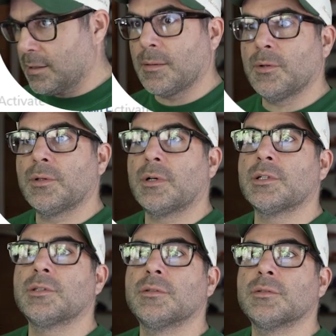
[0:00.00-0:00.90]
double door
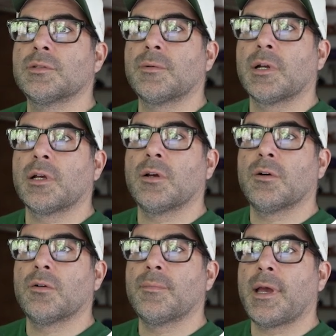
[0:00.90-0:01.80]
too. So we're going to
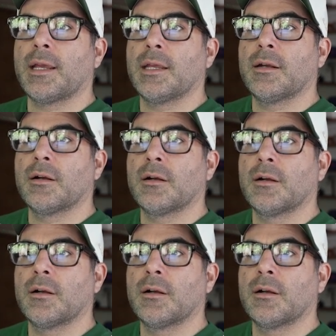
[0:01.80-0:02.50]
go back here.